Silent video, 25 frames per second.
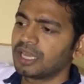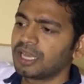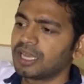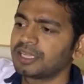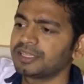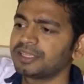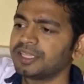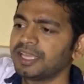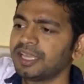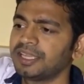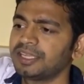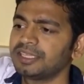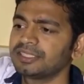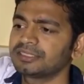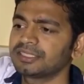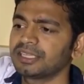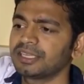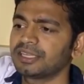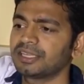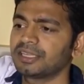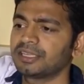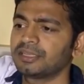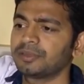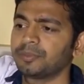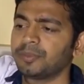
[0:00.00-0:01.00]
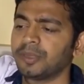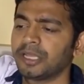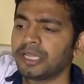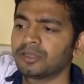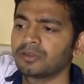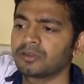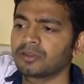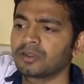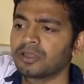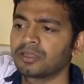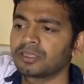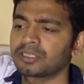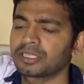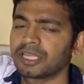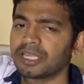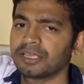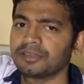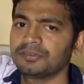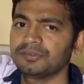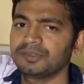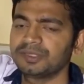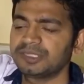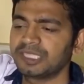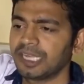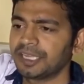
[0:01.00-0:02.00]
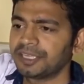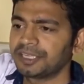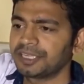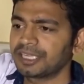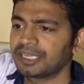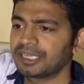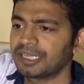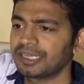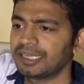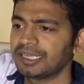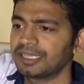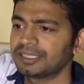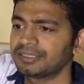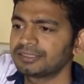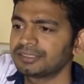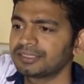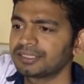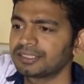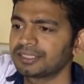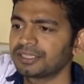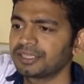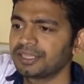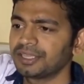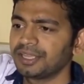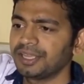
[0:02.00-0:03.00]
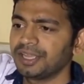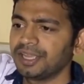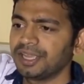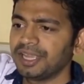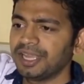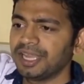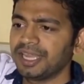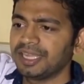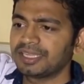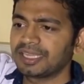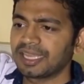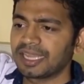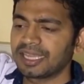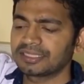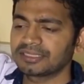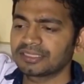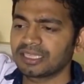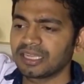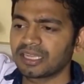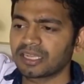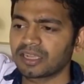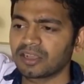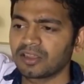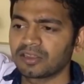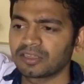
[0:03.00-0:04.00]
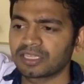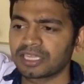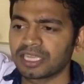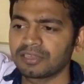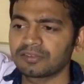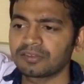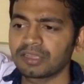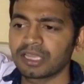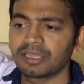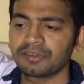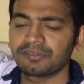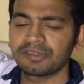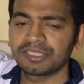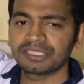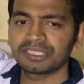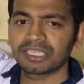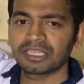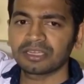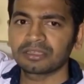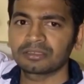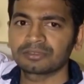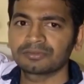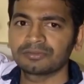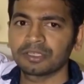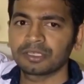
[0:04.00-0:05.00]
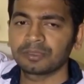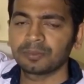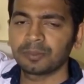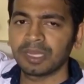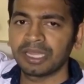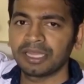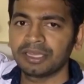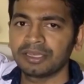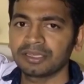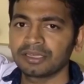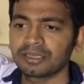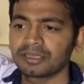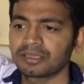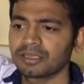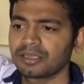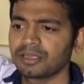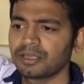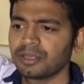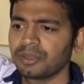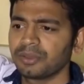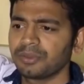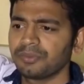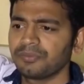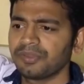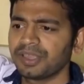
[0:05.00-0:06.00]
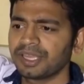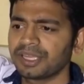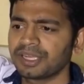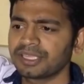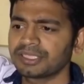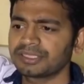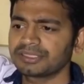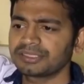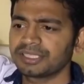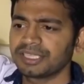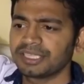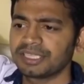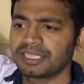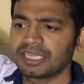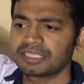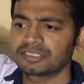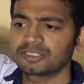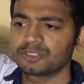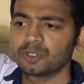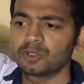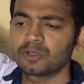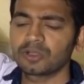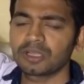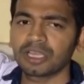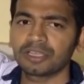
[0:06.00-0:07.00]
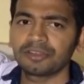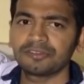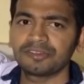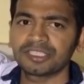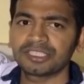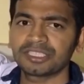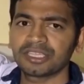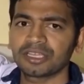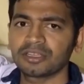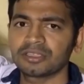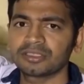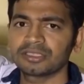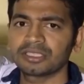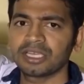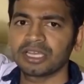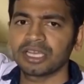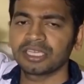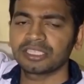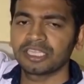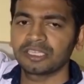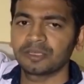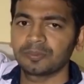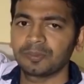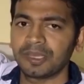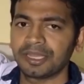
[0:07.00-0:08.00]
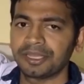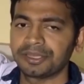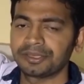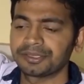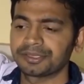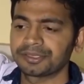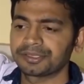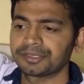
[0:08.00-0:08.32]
There is a plano-concave cylindrical lens. It has a concave curvature on one plane, whereas it has no curvature on the other plane.